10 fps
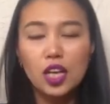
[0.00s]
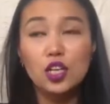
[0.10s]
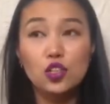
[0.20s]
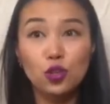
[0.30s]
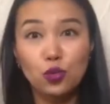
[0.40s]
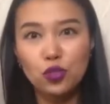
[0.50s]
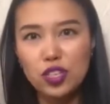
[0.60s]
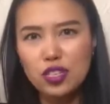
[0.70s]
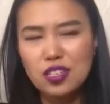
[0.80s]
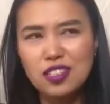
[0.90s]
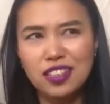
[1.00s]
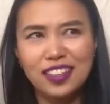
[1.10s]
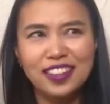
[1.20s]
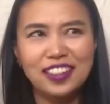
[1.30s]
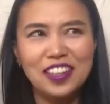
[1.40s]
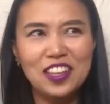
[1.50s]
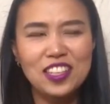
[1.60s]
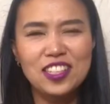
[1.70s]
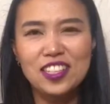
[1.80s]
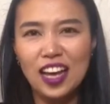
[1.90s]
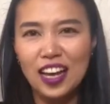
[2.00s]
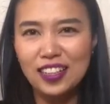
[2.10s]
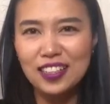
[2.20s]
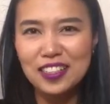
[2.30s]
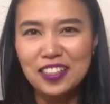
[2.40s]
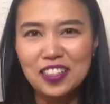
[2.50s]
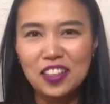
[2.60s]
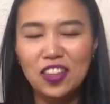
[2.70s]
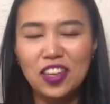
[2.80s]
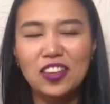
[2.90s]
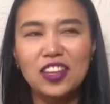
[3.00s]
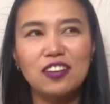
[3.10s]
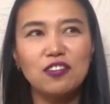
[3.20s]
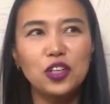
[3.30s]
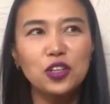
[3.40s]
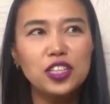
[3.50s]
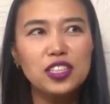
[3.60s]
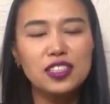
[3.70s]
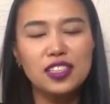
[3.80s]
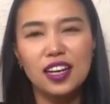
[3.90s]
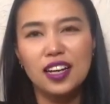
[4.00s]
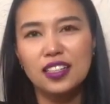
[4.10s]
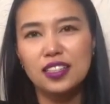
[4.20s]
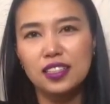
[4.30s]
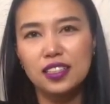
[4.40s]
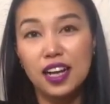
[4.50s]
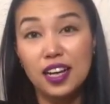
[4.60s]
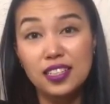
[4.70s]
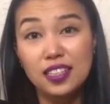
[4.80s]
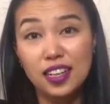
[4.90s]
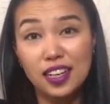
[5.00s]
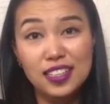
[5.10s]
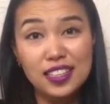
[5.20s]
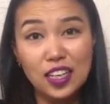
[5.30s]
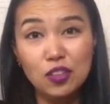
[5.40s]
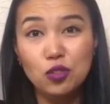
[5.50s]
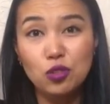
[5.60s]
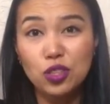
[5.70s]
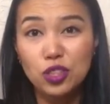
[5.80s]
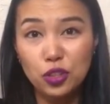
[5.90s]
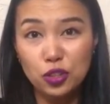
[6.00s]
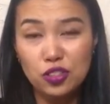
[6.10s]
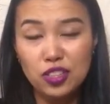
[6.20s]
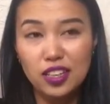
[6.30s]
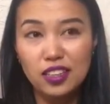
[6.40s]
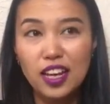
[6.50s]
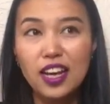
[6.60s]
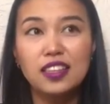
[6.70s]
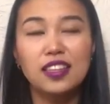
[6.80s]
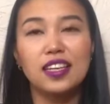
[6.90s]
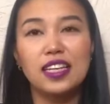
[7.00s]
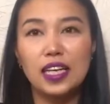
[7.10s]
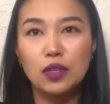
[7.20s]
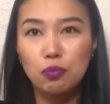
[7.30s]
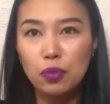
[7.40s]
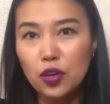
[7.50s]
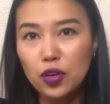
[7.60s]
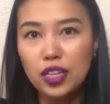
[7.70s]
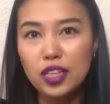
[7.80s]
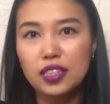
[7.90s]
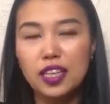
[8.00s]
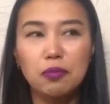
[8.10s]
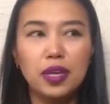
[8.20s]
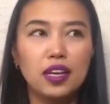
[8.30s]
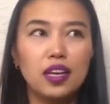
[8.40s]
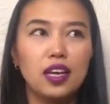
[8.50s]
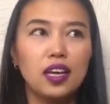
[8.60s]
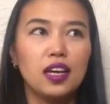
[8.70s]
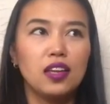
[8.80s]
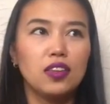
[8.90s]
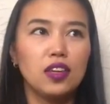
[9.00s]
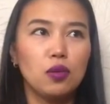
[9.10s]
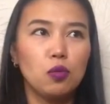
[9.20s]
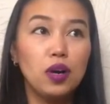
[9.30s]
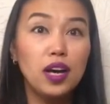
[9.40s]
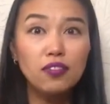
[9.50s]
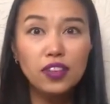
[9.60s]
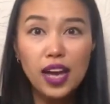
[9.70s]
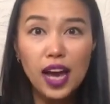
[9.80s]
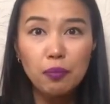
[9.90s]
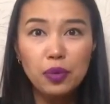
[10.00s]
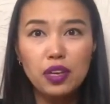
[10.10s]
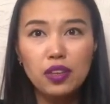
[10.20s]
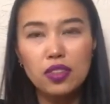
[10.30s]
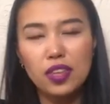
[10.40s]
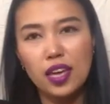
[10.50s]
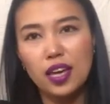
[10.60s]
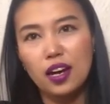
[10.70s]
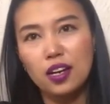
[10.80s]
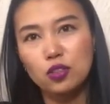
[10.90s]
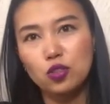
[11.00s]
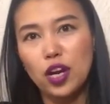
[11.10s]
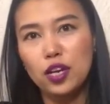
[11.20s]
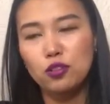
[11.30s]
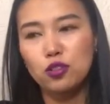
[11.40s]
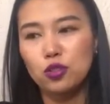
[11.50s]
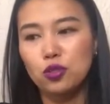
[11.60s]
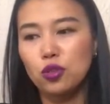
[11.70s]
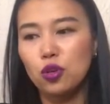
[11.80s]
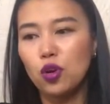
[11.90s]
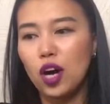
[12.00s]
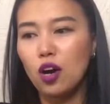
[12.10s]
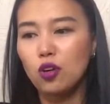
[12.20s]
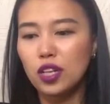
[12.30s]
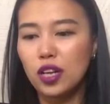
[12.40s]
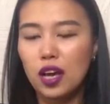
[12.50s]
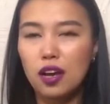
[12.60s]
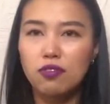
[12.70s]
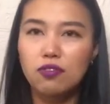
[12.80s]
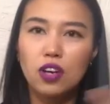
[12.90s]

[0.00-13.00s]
So this is like the saddest thing that I've noticed, that Kazakh guys can treat girls like that. They get married, they make their wife unhappy, they are trying to go out and have